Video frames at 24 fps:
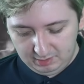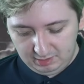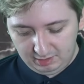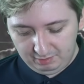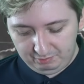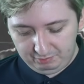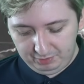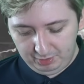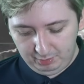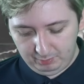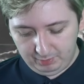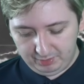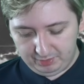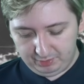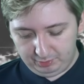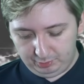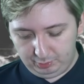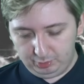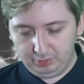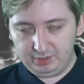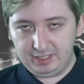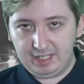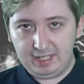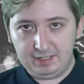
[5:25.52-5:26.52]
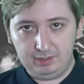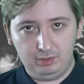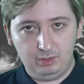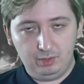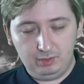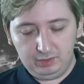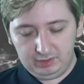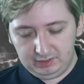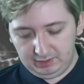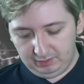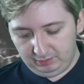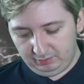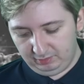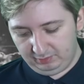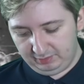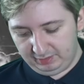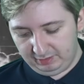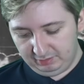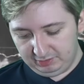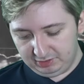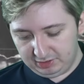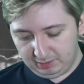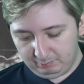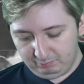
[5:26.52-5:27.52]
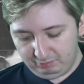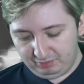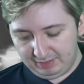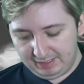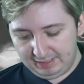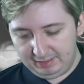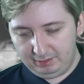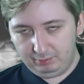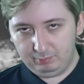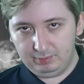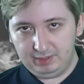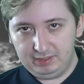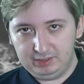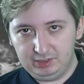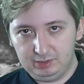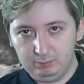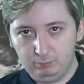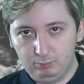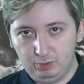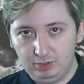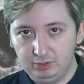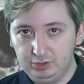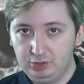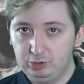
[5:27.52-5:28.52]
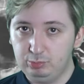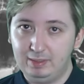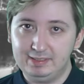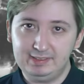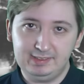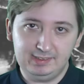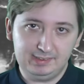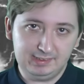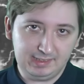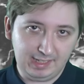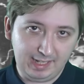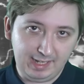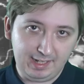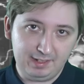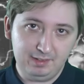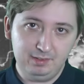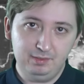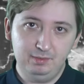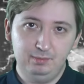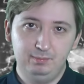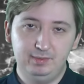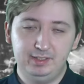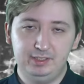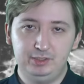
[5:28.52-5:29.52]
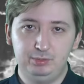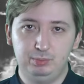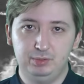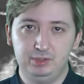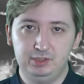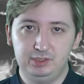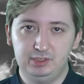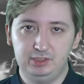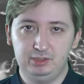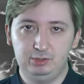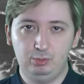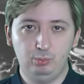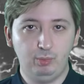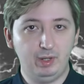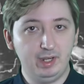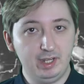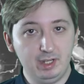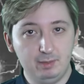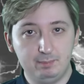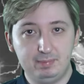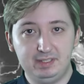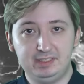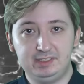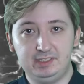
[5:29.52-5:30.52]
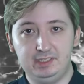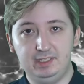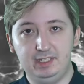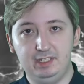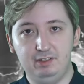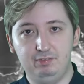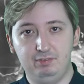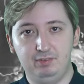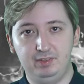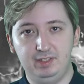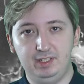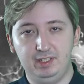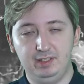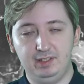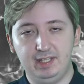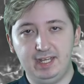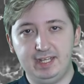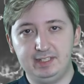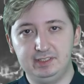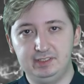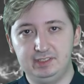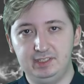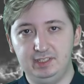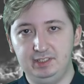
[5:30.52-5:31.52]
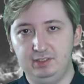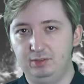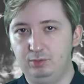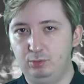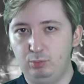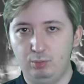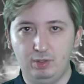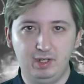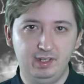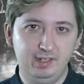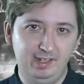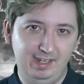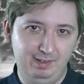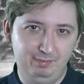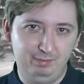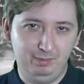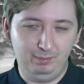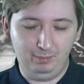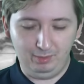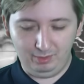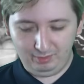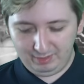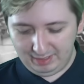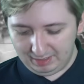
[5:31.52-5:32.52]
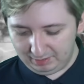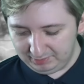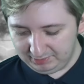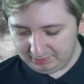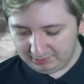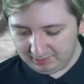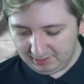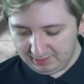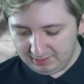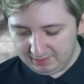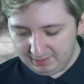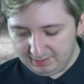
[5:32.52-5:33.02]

A few other good analogues, including some fairly recent ones, 2010, which was quite a busy year for the Atlantic and quiet everywhere else,